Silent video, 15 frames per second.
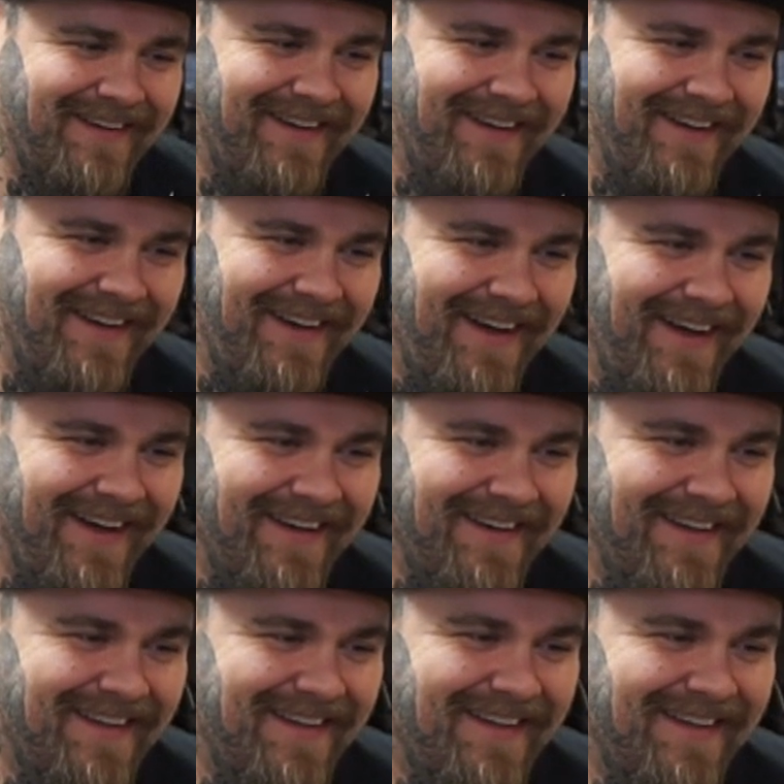
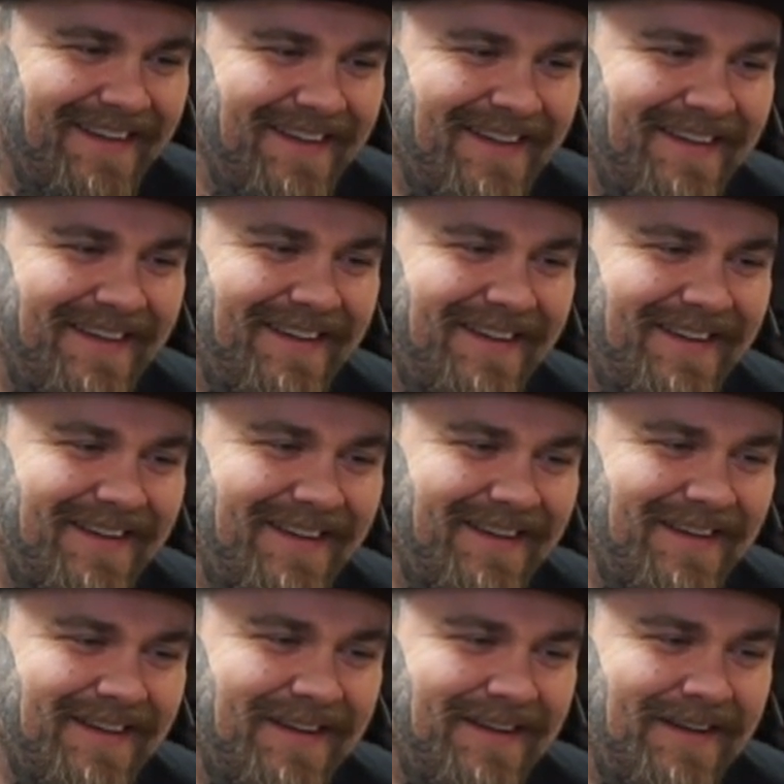
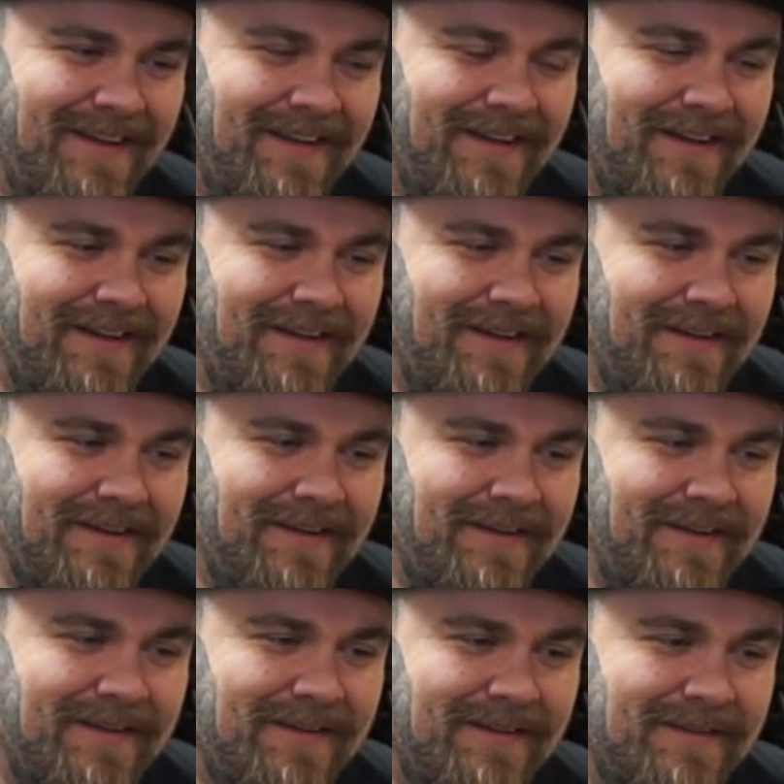
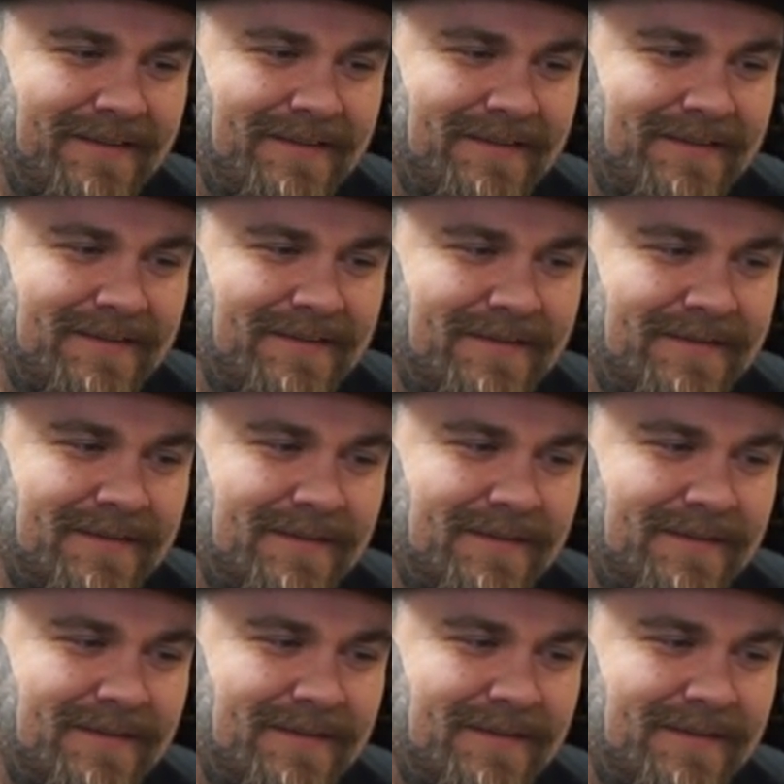(not speaking)